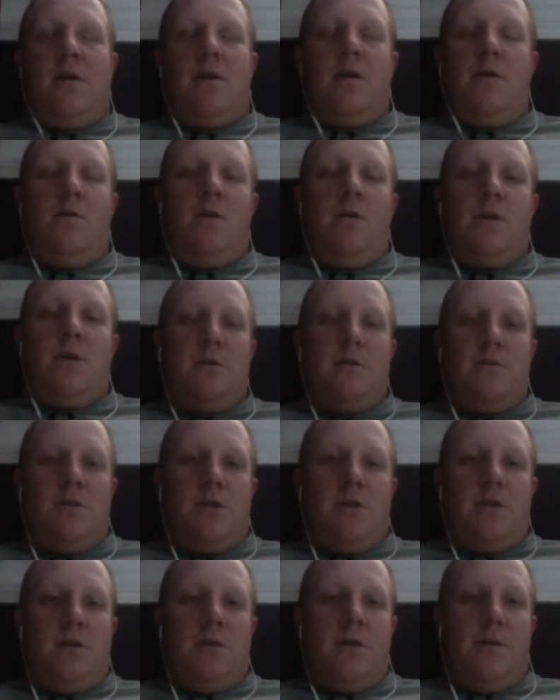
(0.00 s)
It wasn't. It was
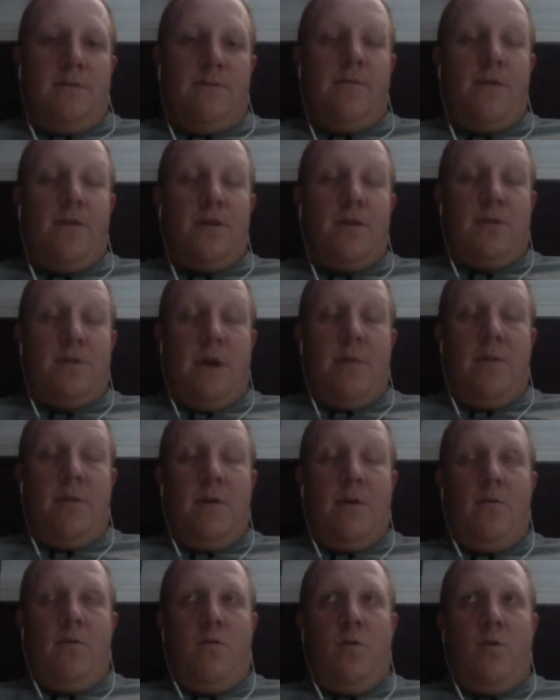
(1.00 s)
first
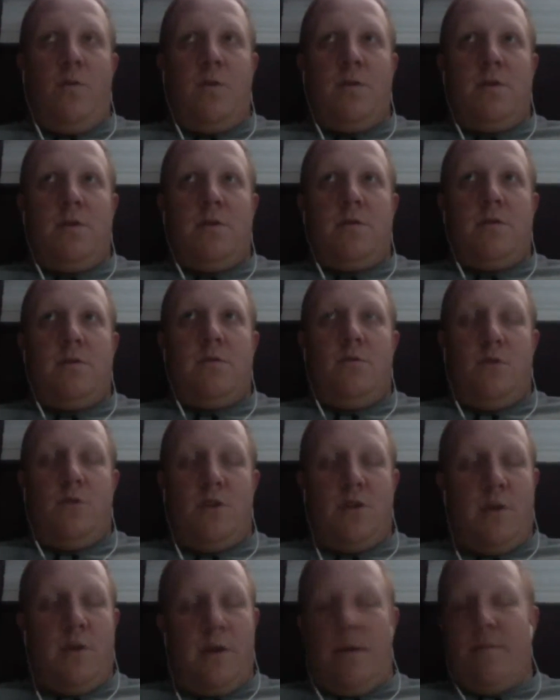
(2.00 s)
MMA women's. Oh,
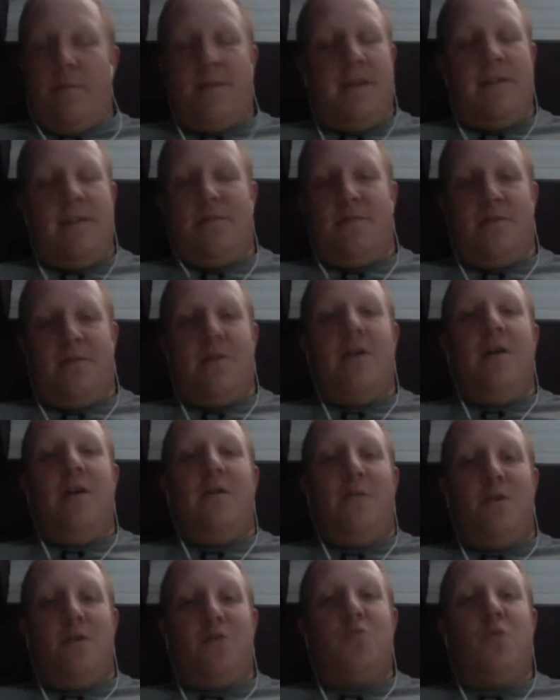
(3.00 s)
sorry, I'm saying this wrong.
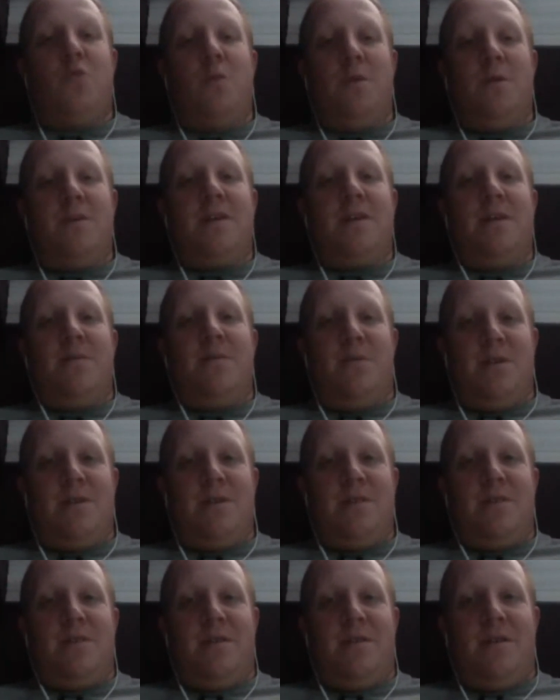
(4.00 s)
First women's MMA
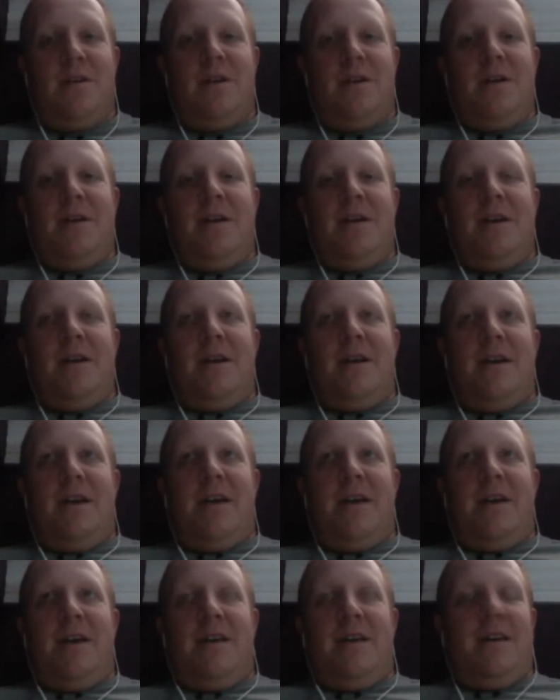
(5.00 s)
star.
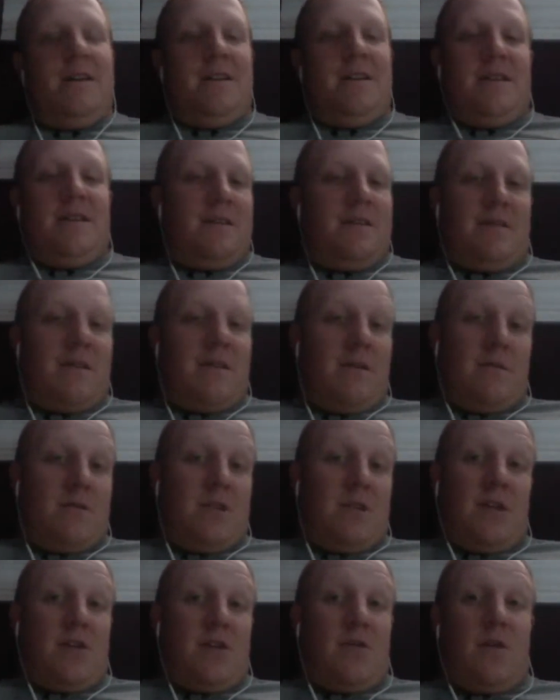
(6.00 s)
And no,
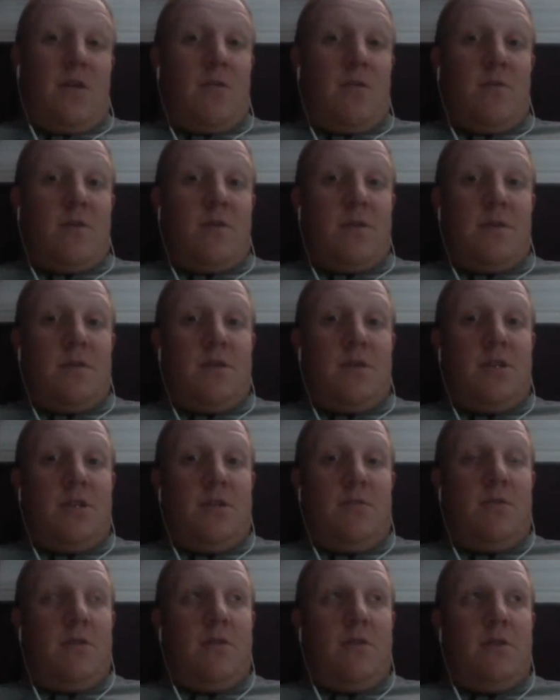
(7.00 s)
Gina Carano was. She
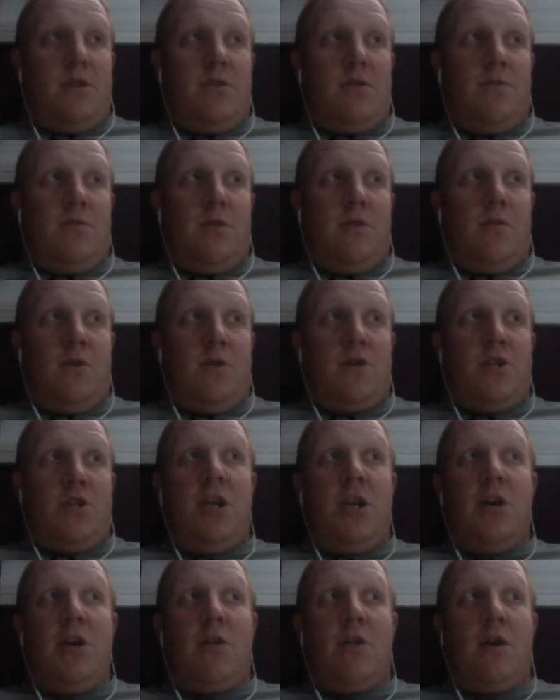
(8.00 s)
really was.
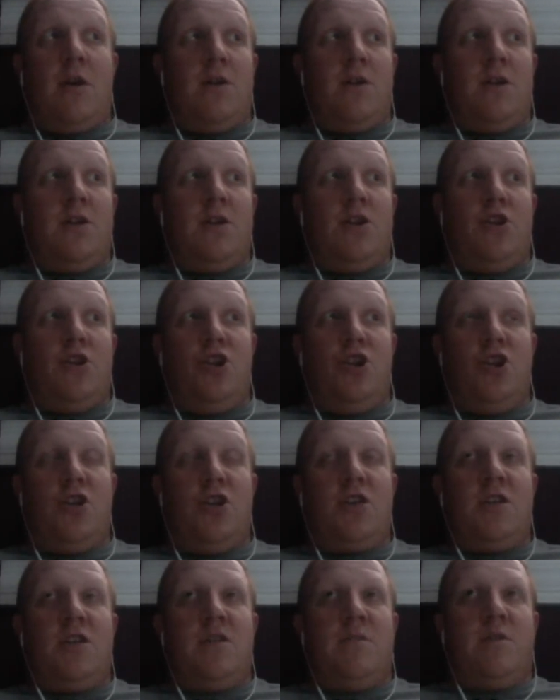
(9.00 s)
Gina Carano did
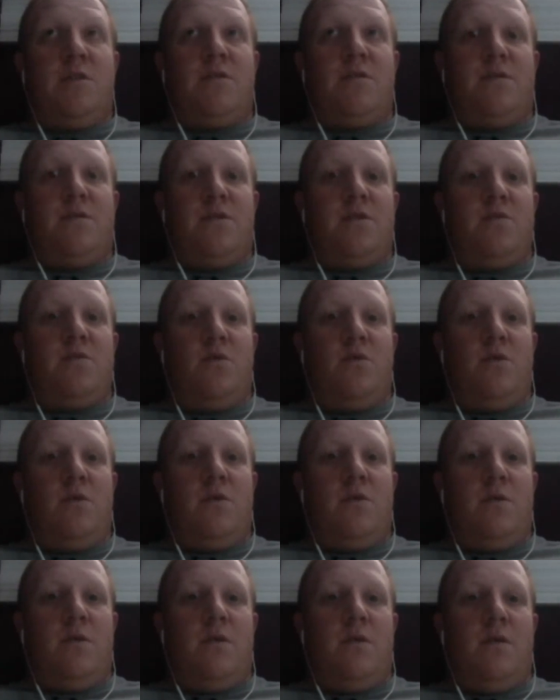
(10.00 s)
just as much for the sport
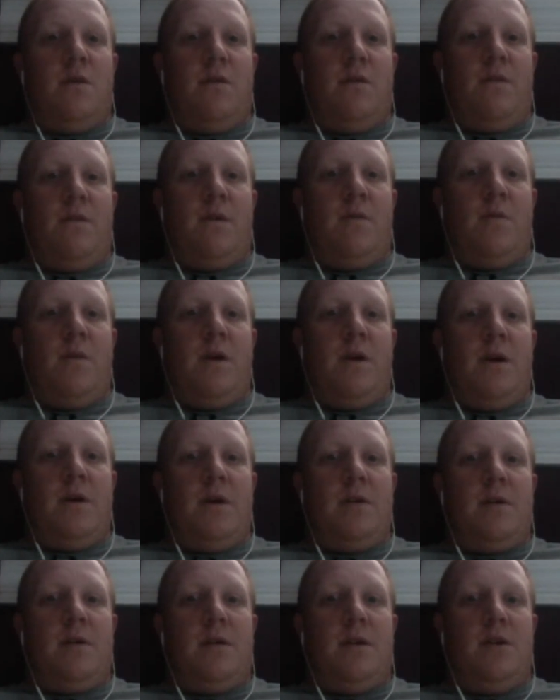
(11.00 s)
of MMA
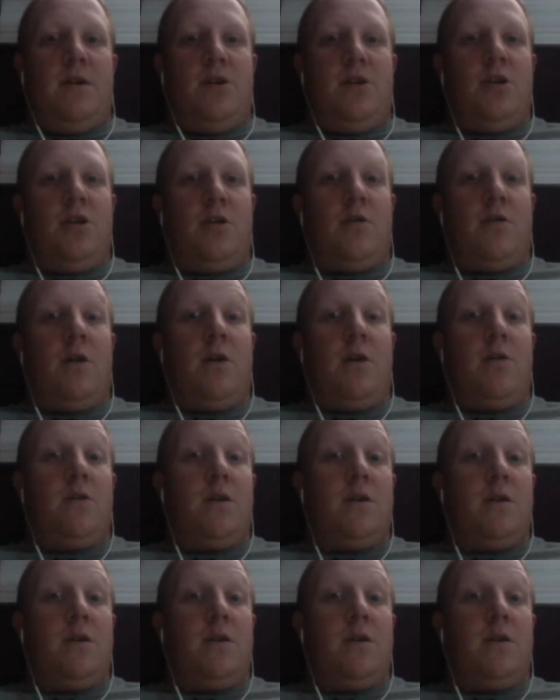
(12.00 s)
than Gina Carano did.